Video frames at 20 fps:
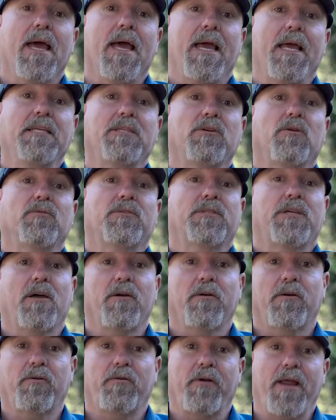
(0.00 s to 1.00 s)
he's
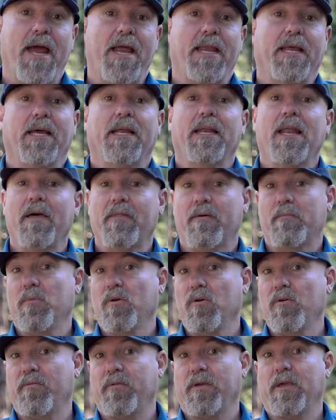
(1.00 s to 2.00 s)
also creating another
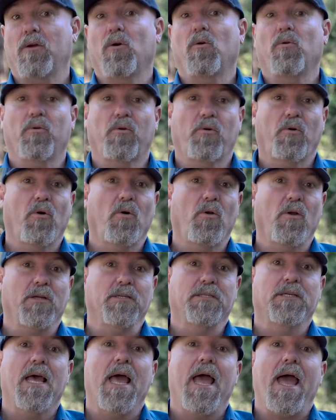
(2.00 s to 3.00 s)
movie called
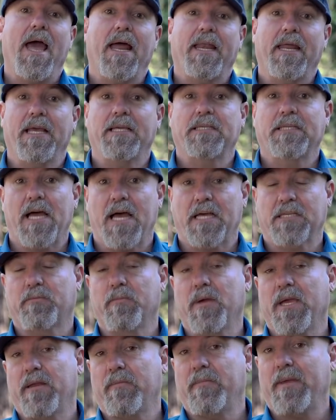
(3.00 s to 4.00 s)
Crawlers, and he's asked
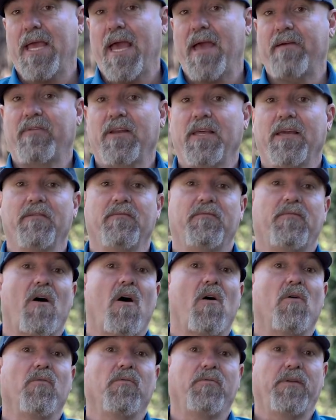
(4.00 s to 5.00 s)
me to be heavily
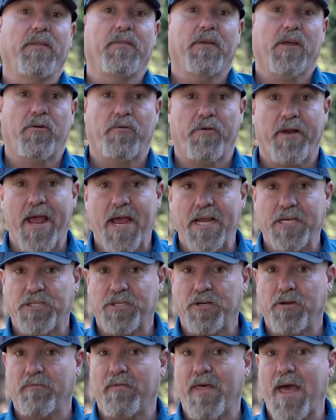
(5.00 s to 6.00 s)
involved in the
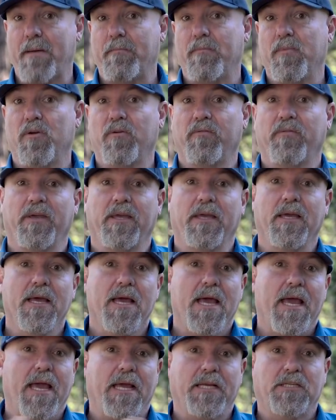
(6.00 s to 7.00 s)
creation of that movie.
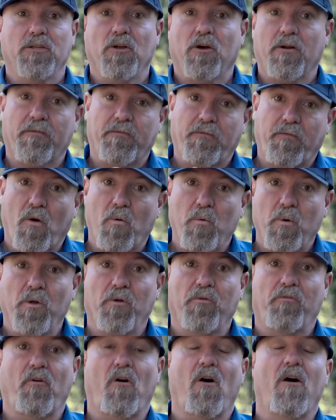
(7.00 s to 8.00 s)
It's not a four-wheel
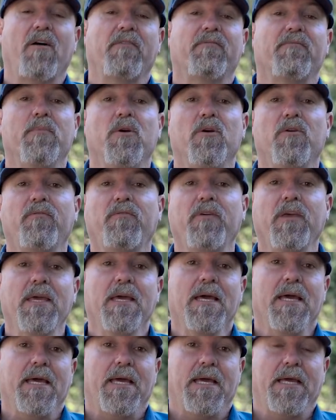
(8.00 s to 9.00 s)
drive movie,
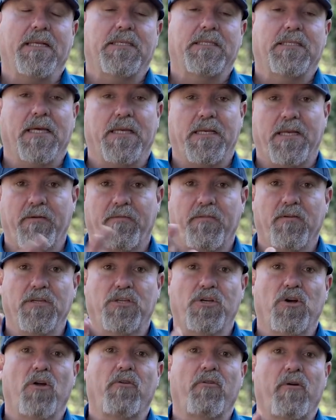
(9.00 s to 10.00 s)
it's a different
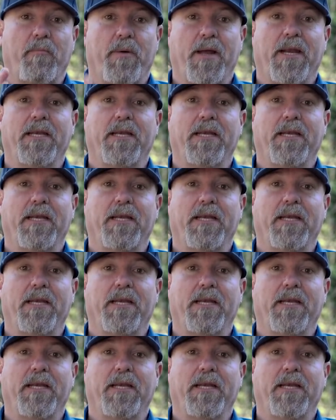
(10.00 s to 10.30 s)
genre, but